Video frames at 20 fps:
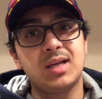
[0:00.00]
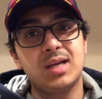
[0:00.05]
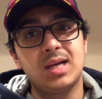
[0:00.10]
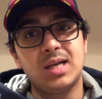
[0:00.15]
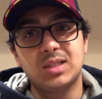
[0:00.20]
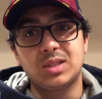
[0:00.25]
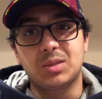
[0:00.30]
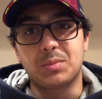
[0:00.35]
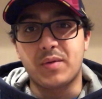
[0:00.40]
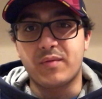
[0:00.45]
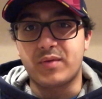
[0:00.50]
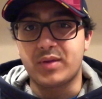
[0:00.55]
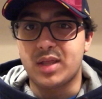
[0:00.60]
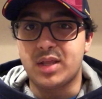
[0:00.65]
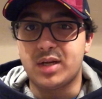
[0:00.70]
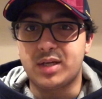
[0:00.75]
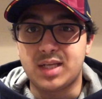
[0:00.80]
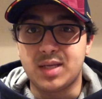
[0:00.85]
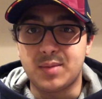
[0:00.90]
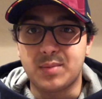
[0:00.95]
So maybe another
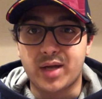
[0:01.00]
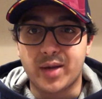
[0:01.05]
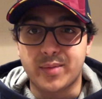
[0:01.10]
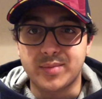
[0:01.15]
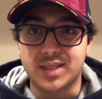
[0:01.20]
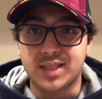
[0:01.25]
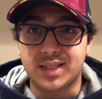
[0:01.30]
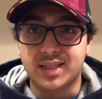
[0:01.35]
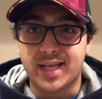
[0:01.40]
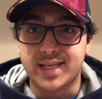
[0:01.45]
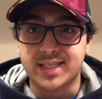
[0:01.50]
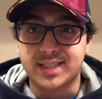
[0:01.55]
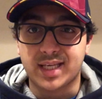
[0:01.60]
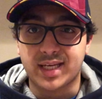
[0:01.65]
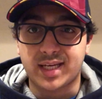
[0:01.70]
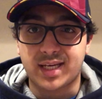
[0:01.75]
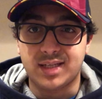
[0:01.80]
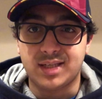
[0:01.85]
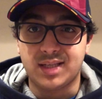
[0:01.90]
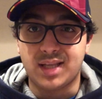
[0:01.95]
team comes in last
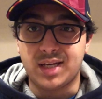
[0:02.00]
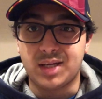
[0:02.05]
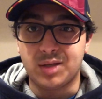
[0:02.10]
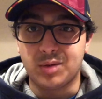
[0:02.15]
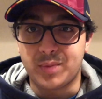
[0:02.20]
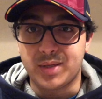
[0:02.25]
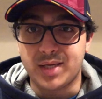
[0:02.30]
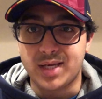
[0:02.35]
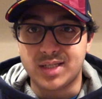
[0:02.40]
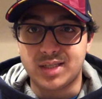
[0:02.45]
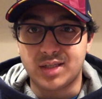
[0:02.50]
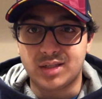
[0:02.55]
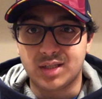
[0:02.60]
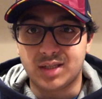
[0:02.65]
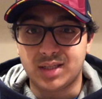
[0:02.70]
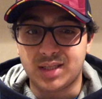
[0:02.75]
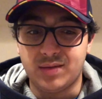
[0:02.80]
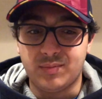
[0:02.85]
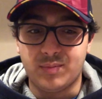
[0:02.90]
second, then it'll be easier to leave.